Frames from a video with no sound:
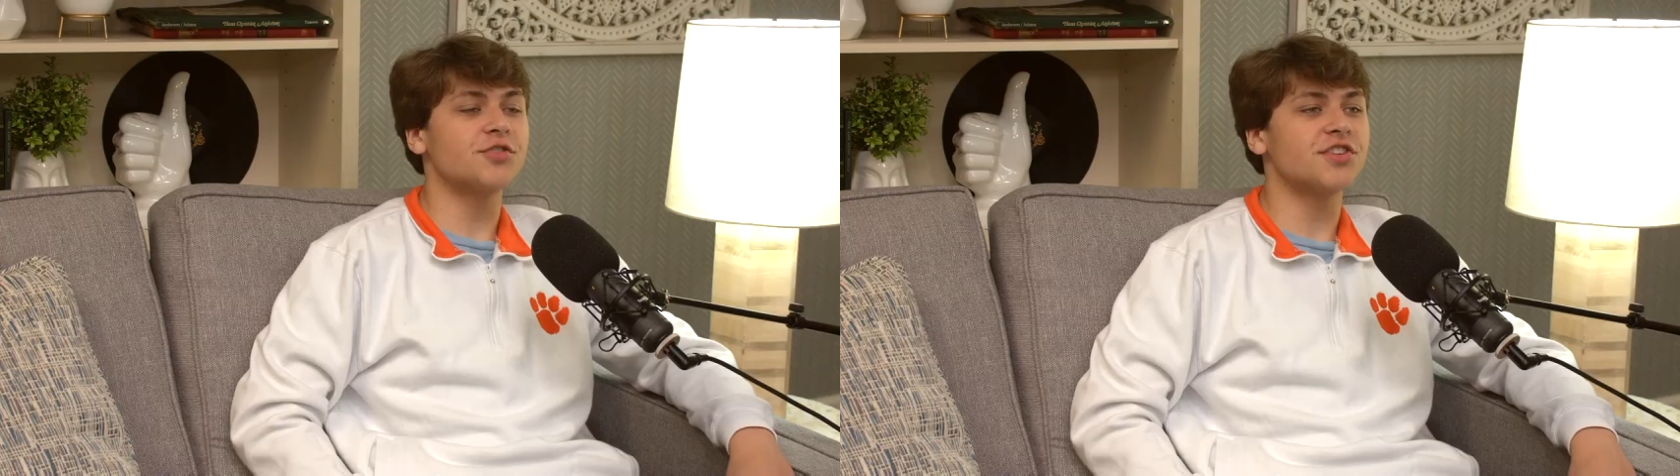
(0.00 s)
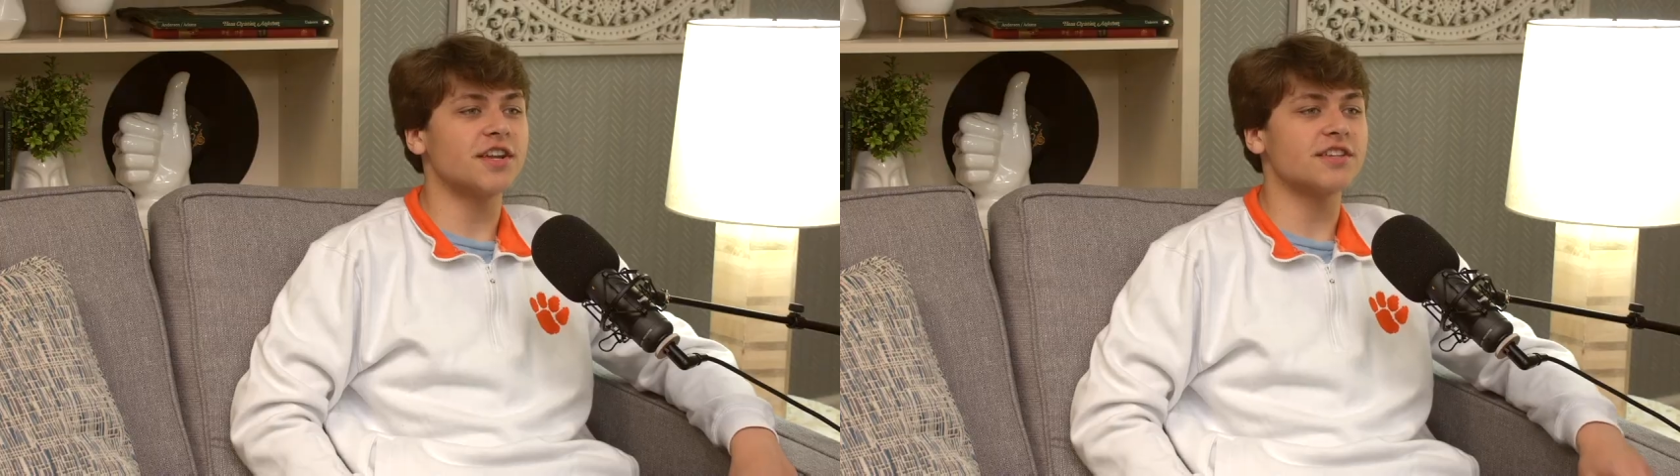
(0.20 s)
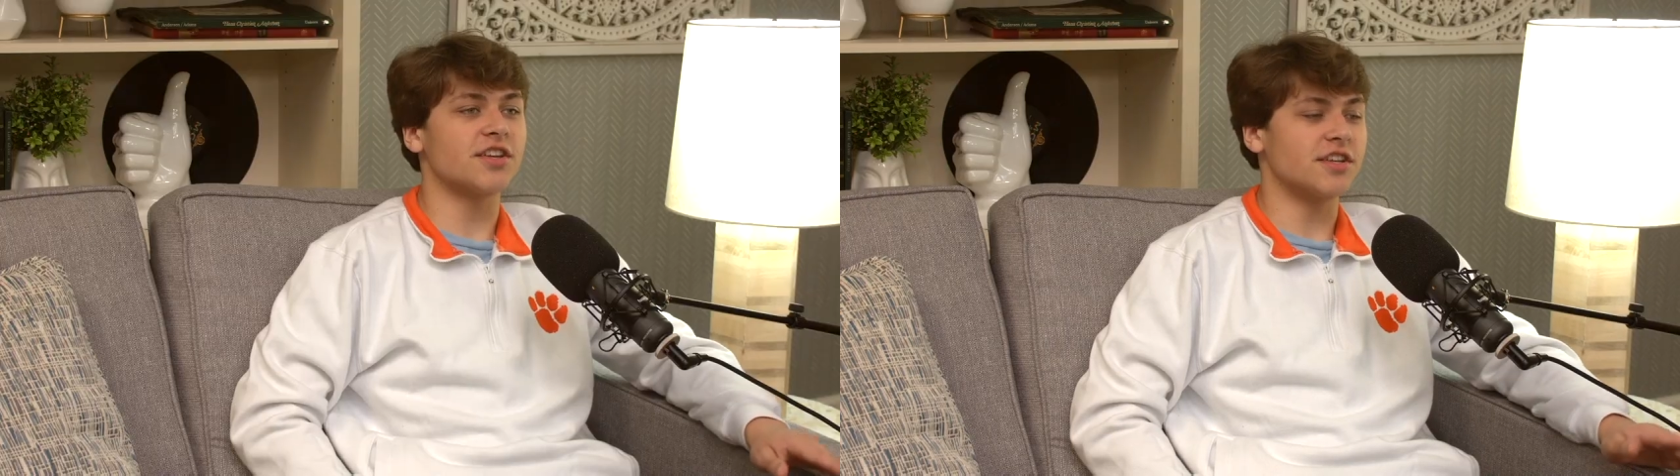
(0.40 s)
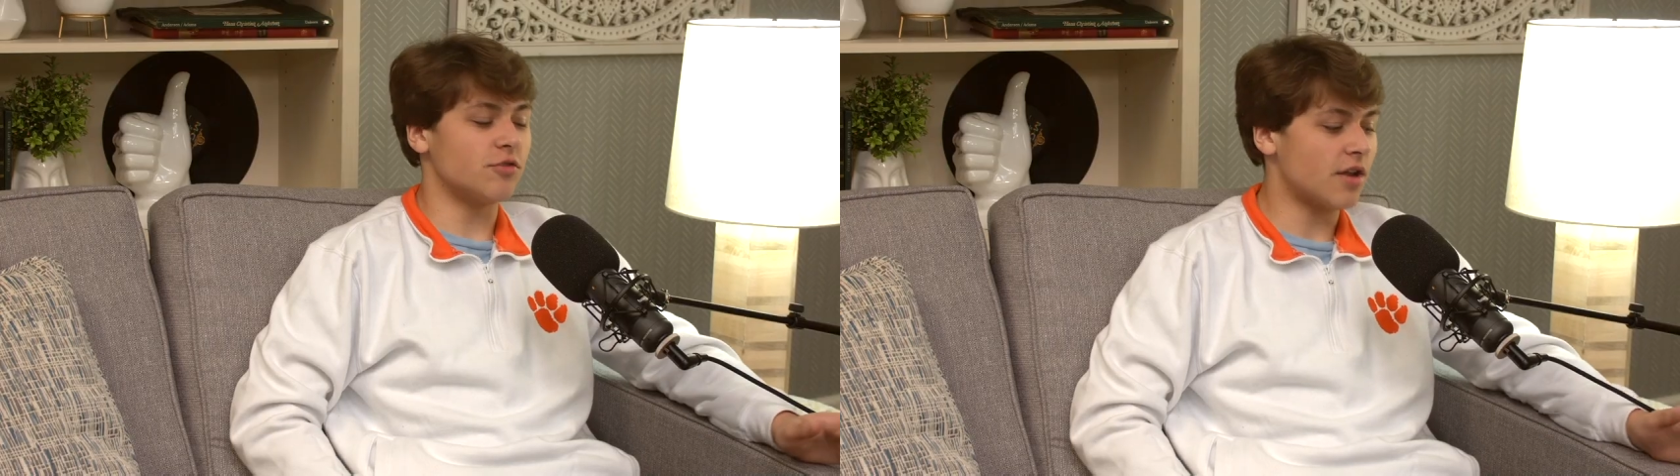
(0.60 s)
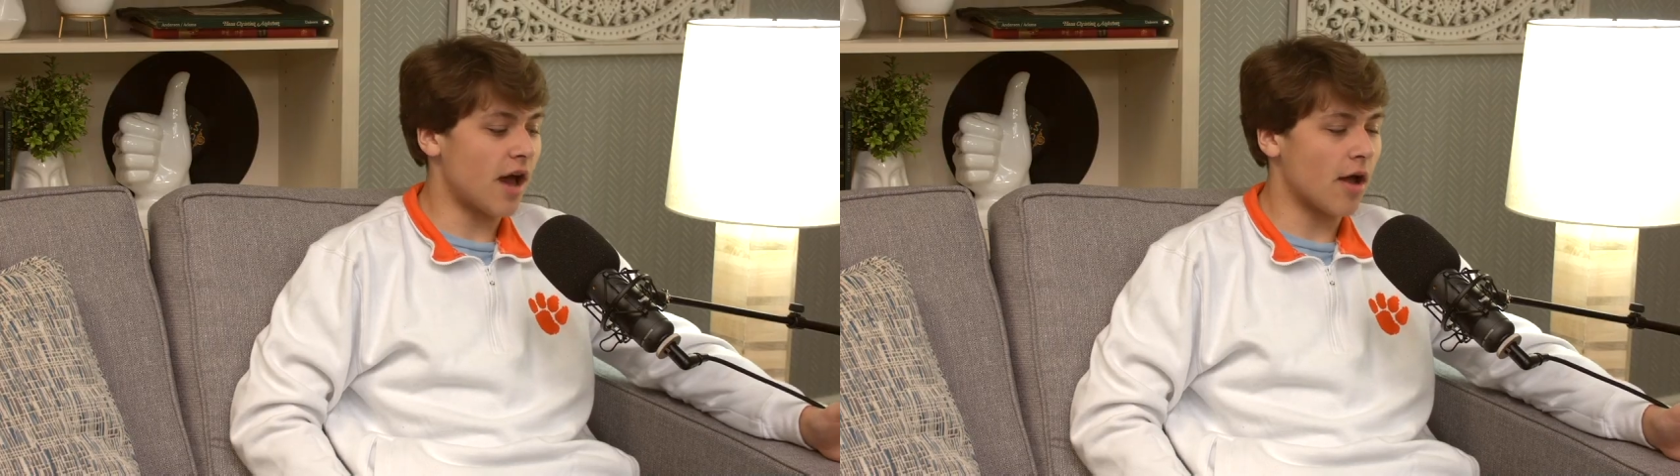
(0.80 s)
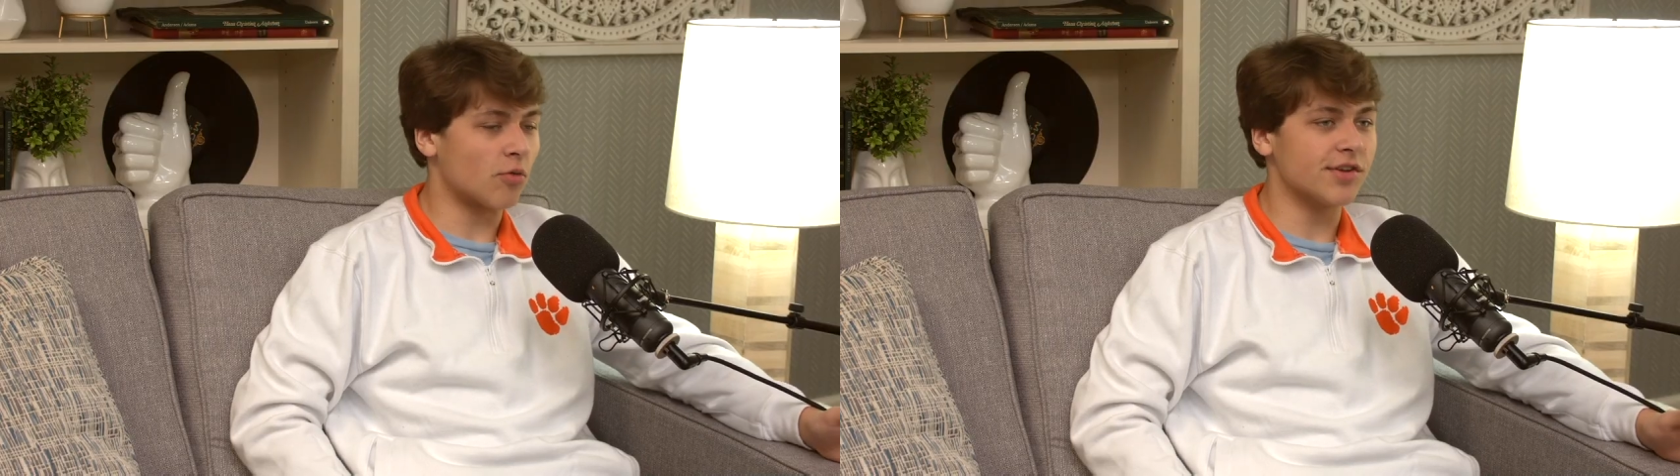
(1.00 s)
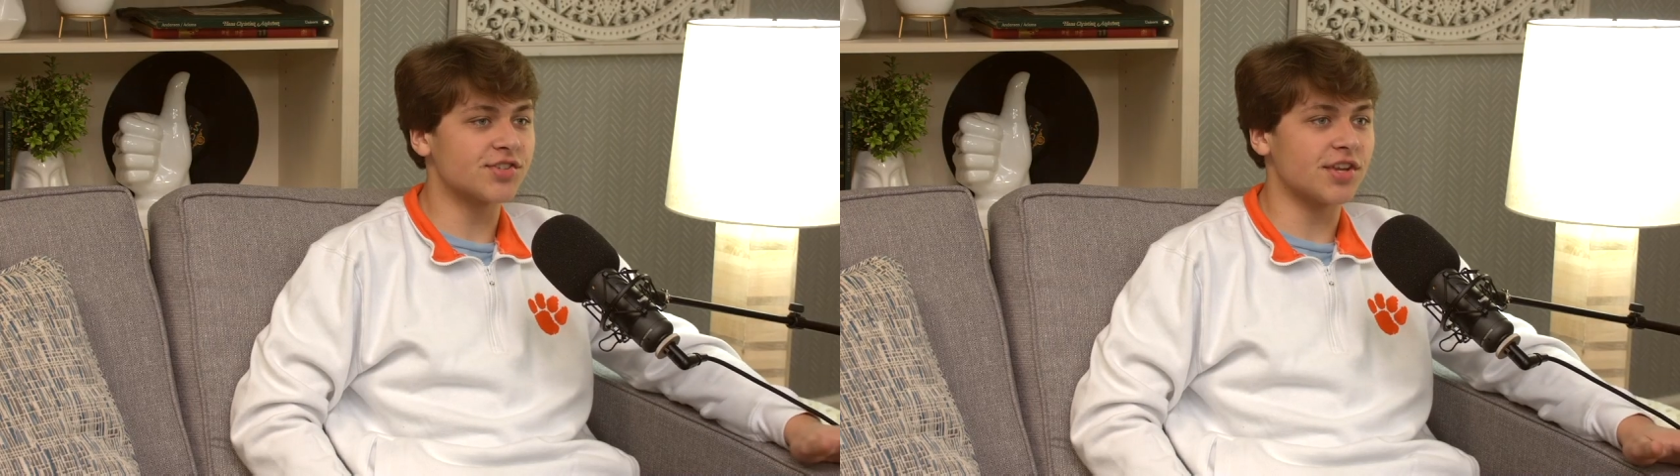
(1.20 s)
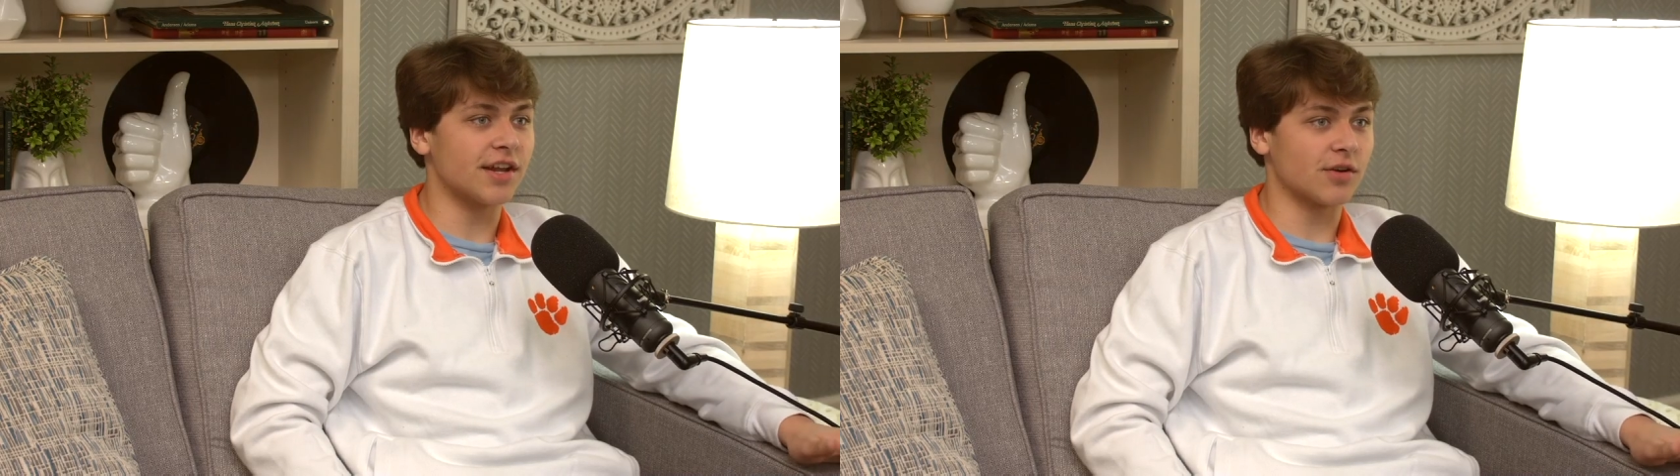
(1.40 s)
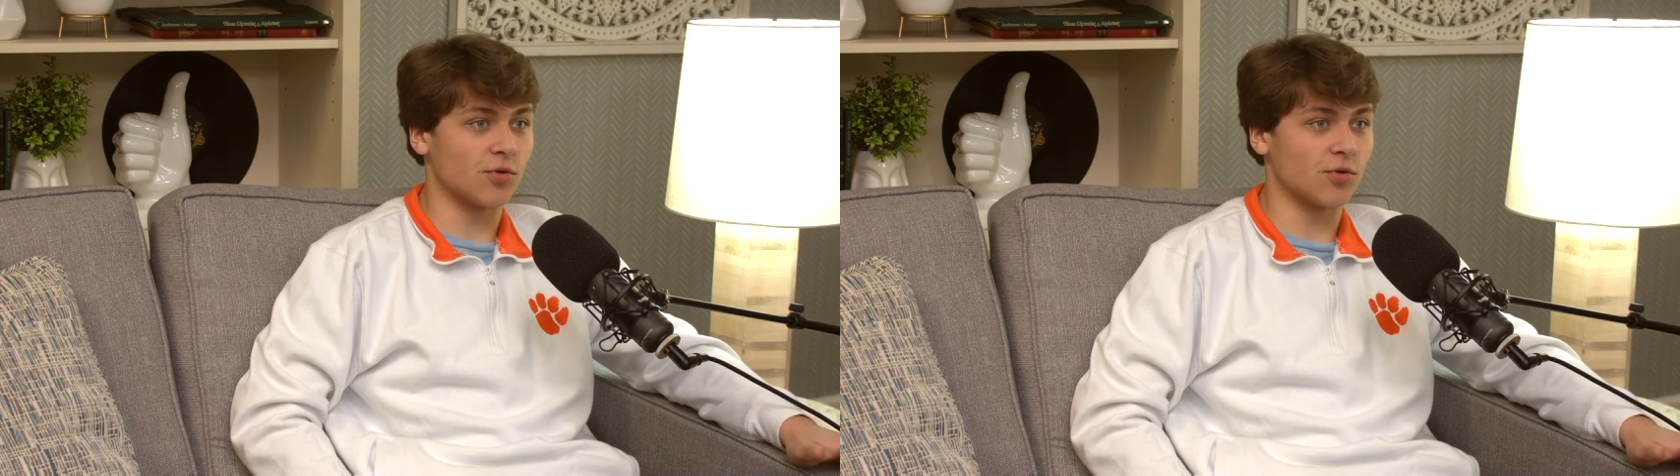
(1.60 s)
sitting to not risk getting